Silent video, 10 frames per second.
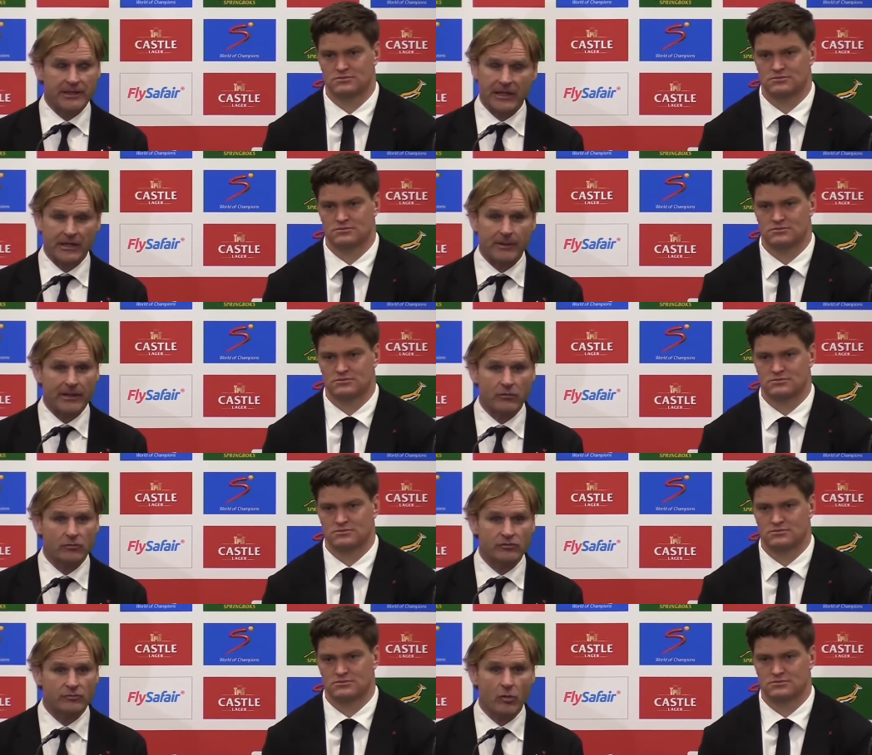Speaker 1: the big kick
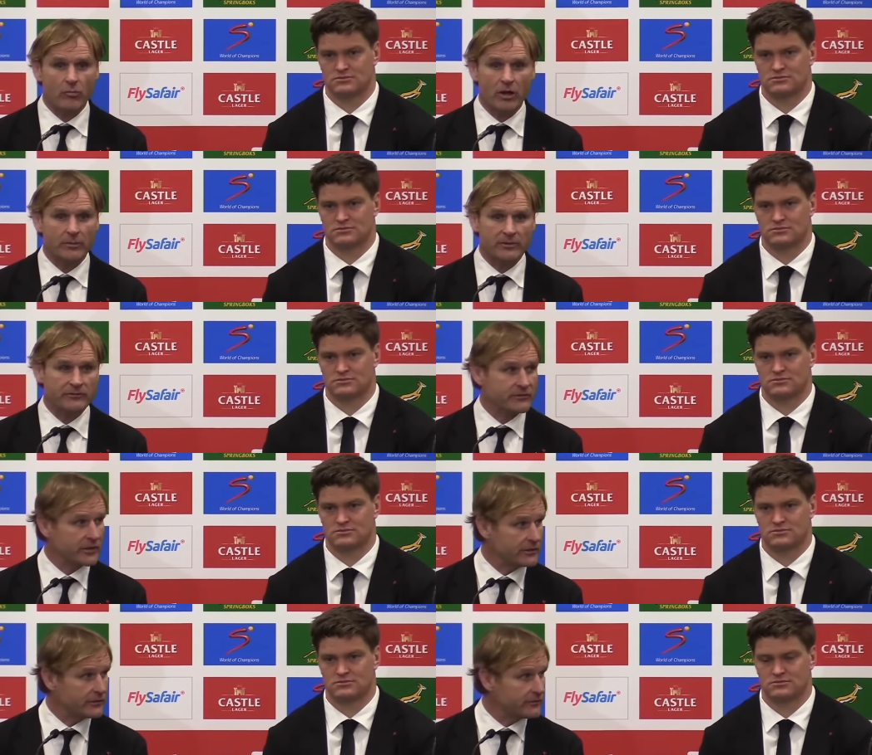battle, small
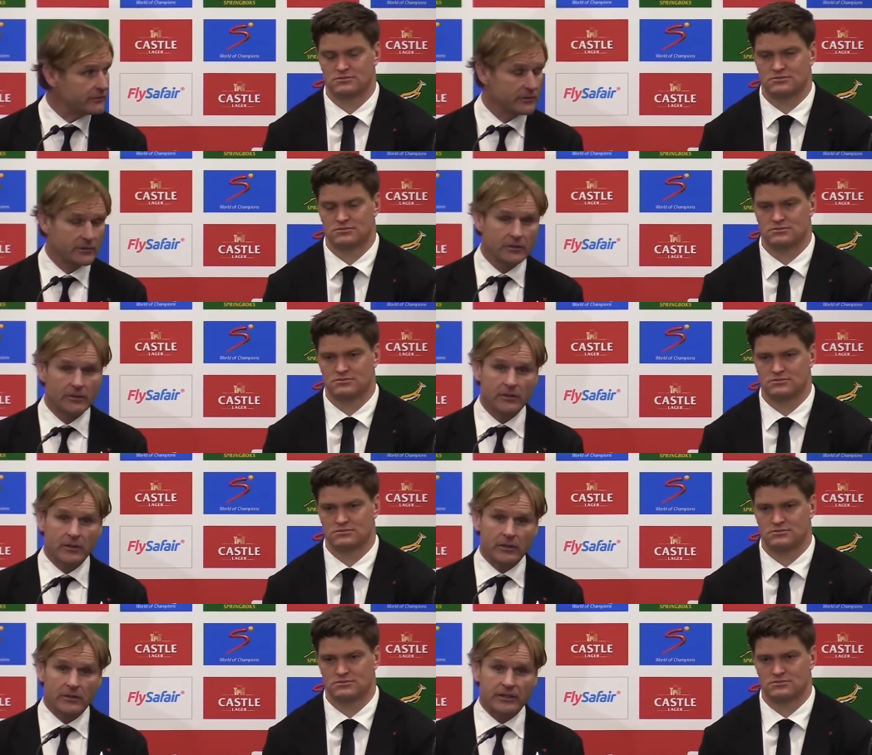moments, and the
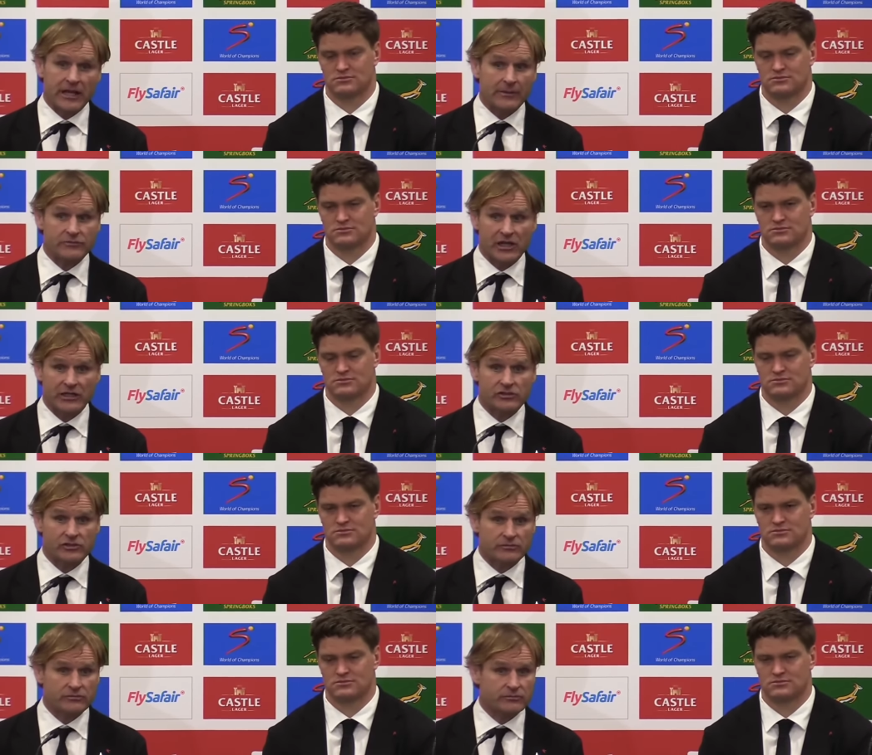game
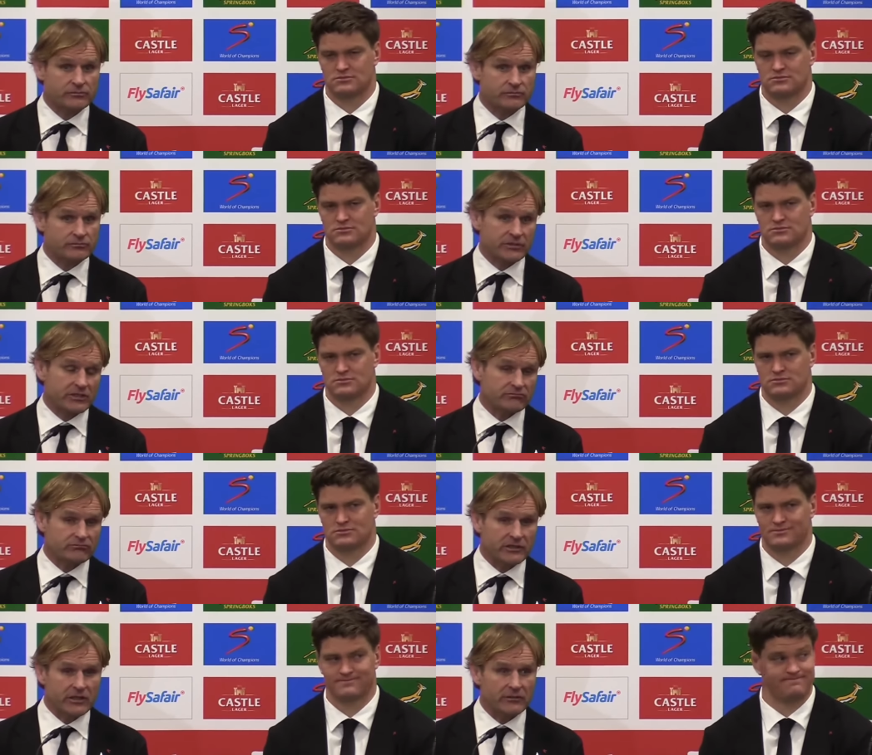changed,
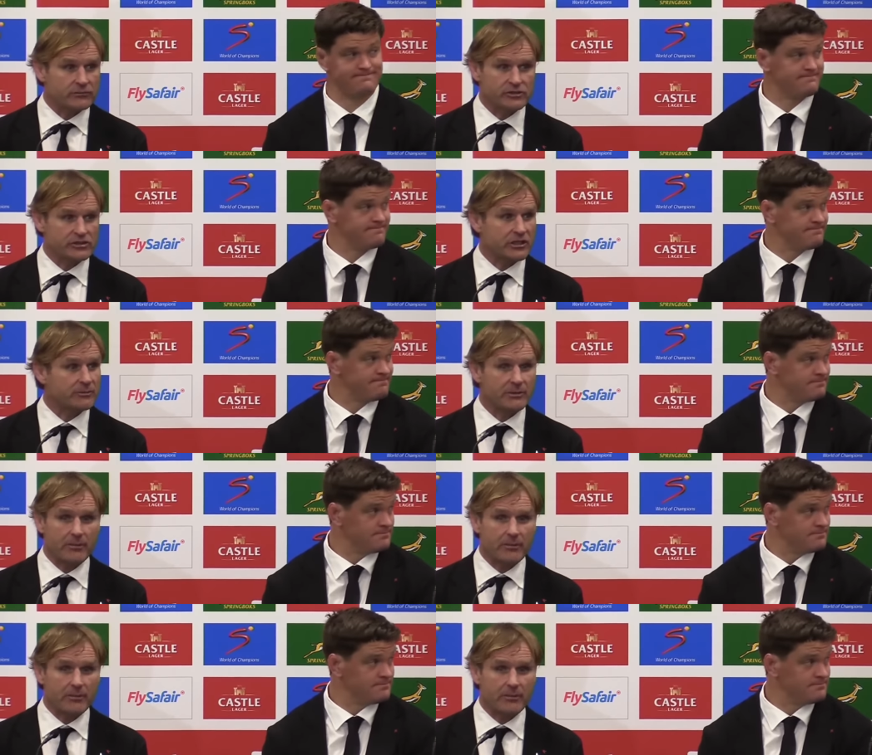you know, just